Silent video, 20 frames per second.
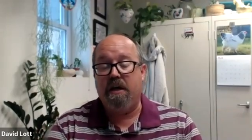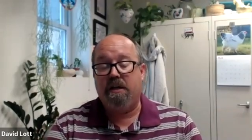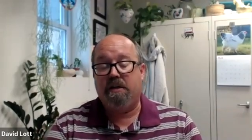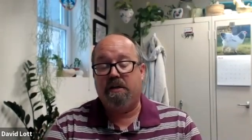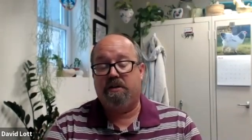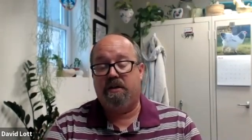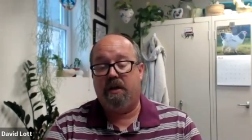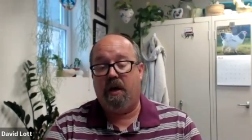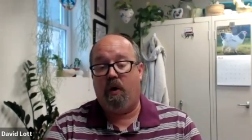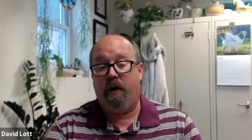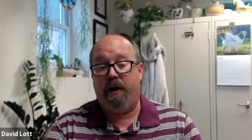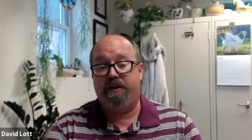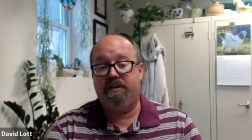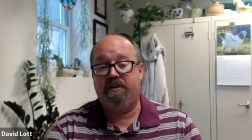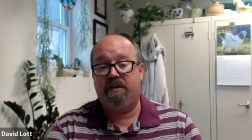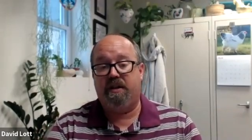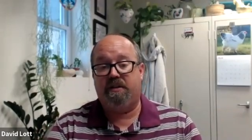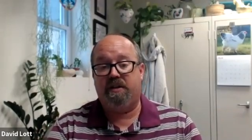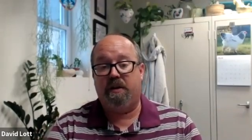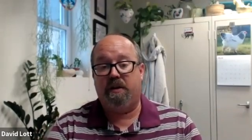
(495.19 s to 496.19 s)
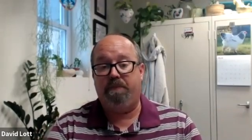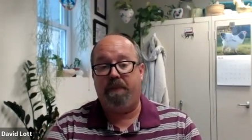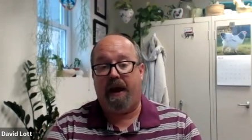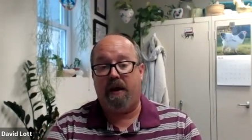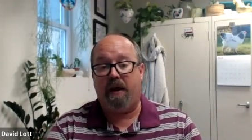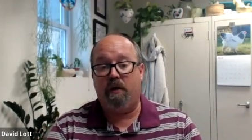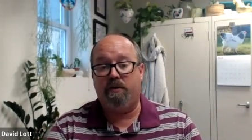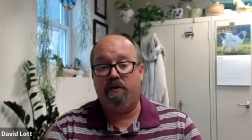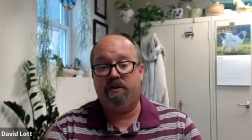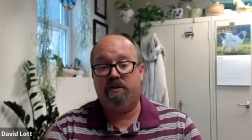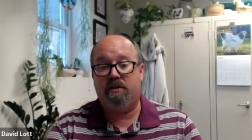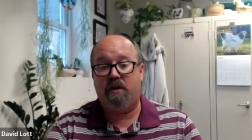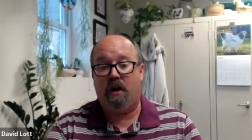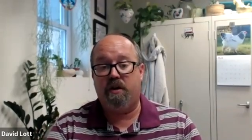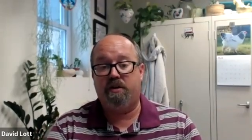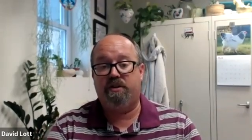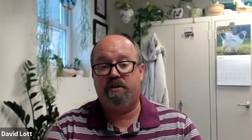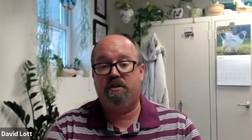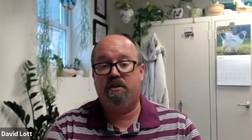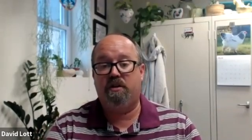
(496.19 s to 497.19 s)
So as the tomato
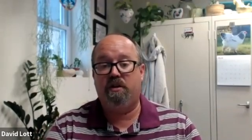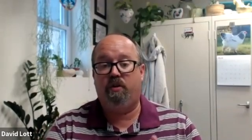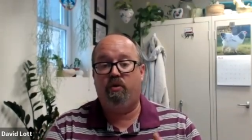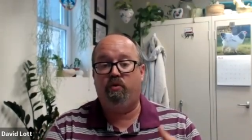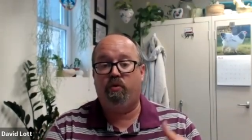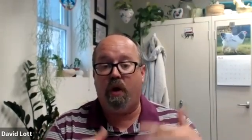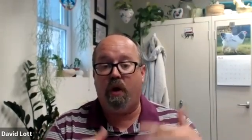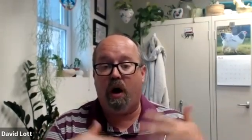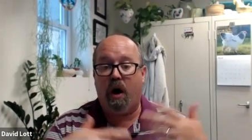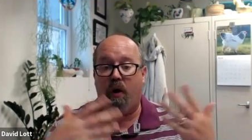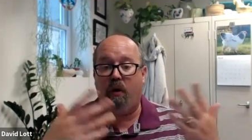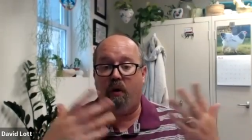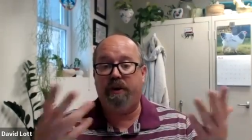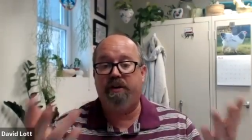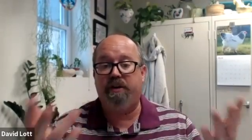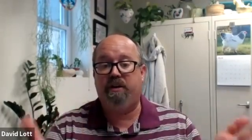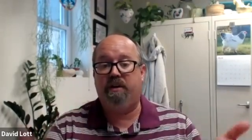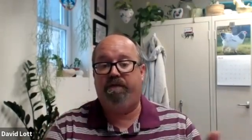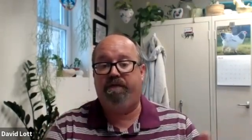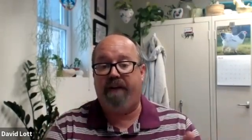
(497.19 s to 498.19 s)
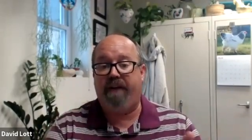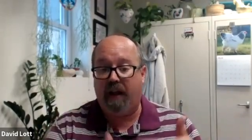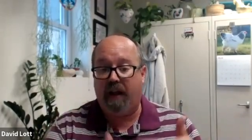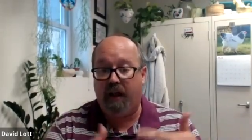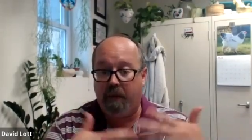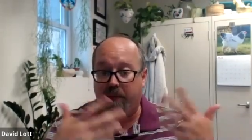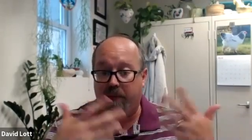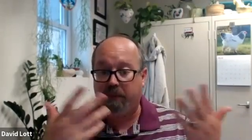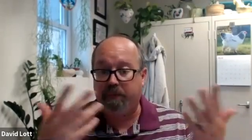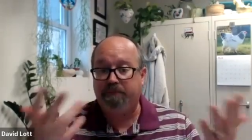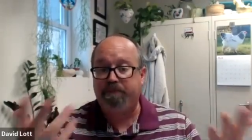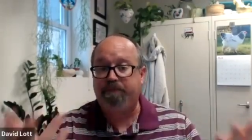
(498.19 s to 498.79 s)
starts to grow and develop,